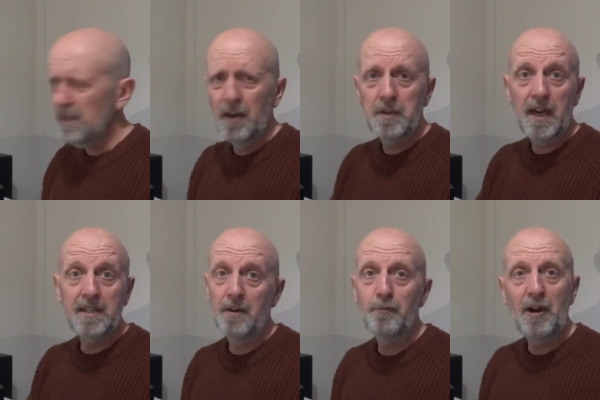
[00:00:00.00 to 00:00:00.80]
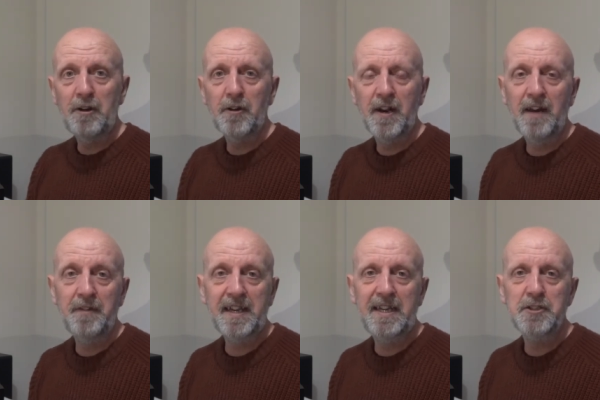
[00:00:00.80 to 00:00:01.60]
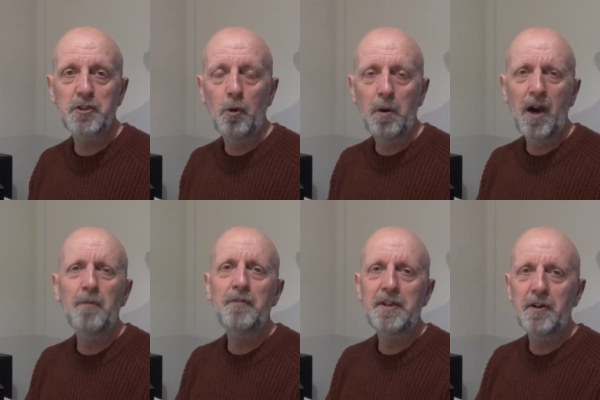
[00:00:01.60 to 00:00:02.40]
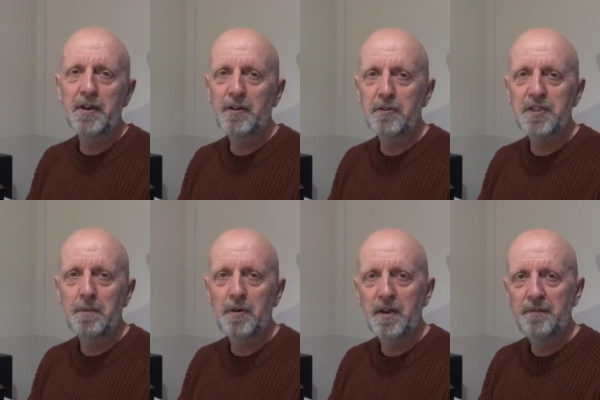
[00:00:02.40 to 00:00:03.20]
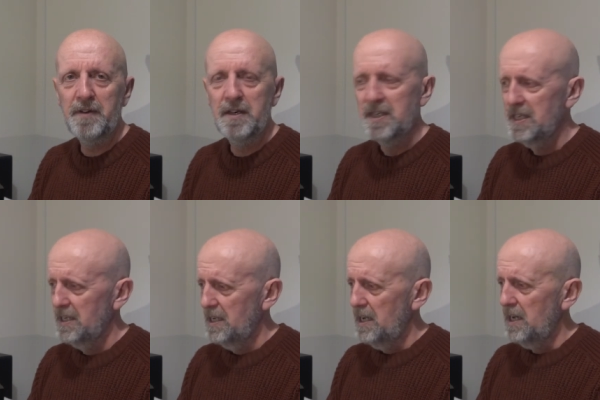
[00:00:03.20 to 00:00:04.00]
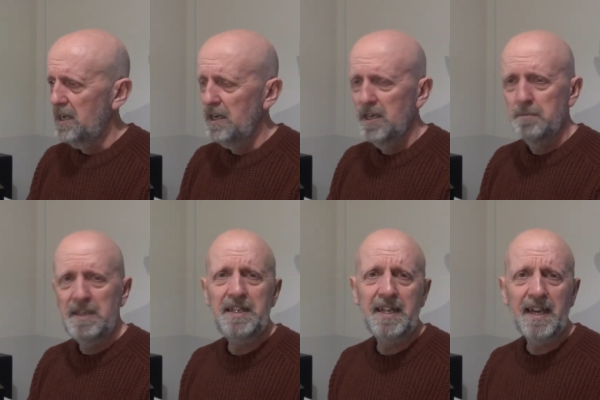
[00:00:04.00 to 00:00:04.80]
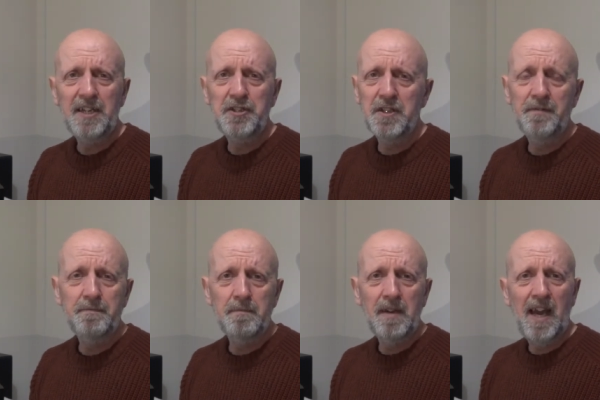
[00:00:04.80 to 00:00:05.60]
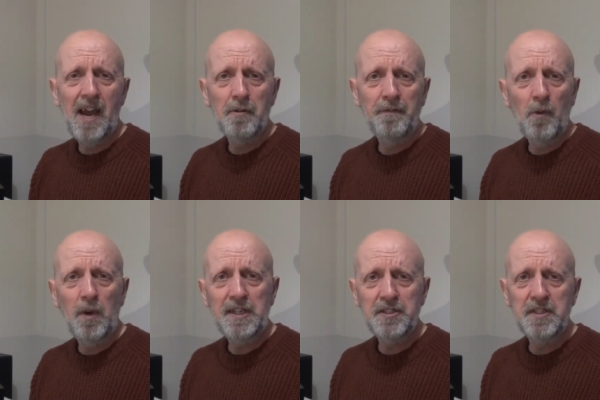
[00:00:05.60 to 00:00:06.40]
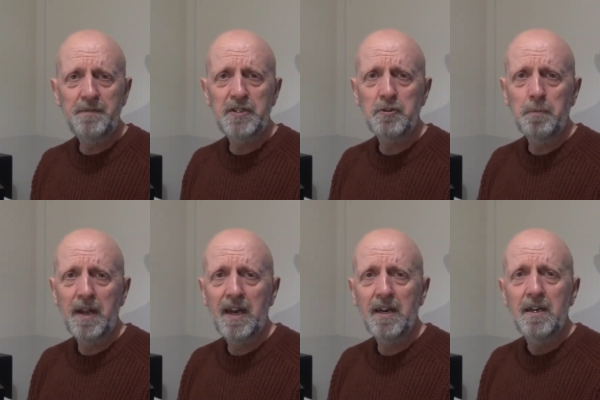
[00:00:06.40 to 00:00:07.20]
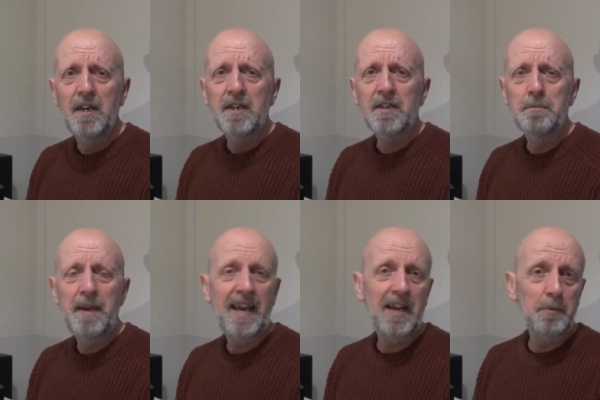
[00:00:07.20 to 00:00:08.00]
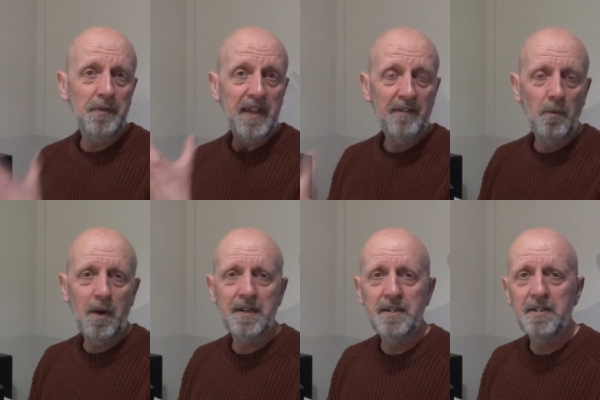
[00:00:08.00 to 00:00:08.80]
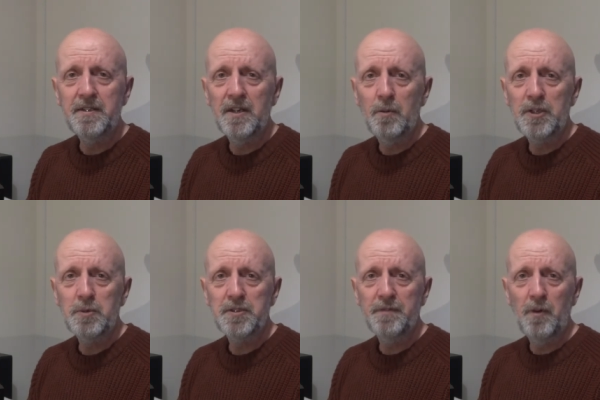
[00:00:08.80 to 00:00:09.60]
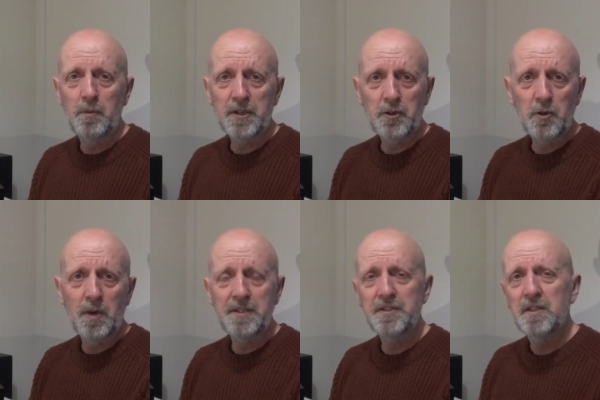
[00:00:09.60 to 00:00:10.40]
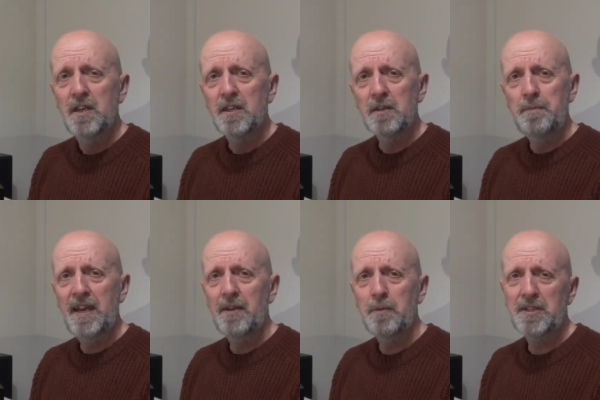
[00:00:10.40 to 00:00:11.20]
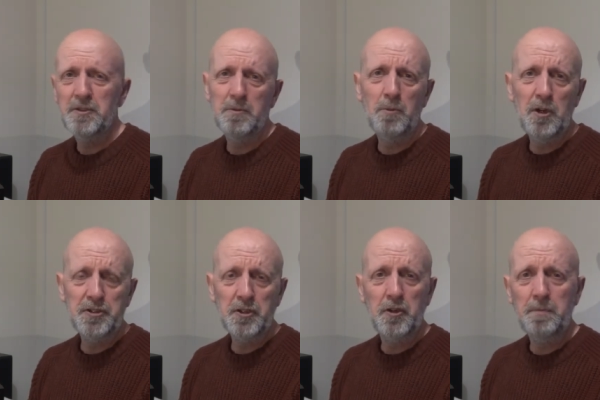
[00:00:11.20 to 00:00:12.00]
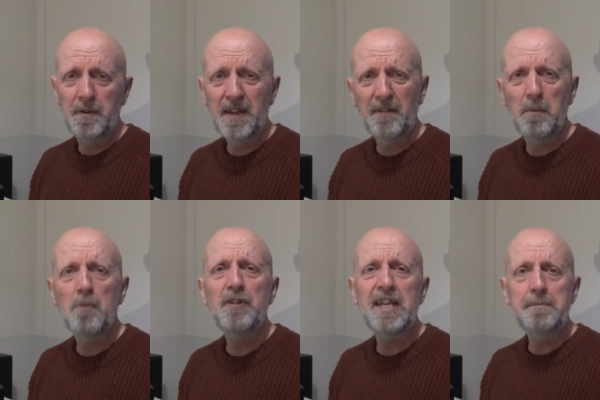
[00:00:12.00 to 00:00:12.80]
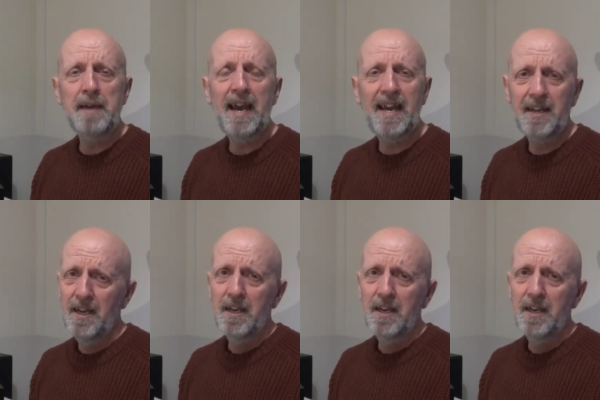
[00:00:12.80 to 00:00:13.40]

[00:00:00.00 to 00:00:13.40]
Okay, I've rattled on enough again as normal. Hopefully you kind of got some kind of uh, uh, indication of how I thought each individual player compared with the other one, and uh, which ones I thought were the good ones, compared ones that weren't so good, but none of them were really bad,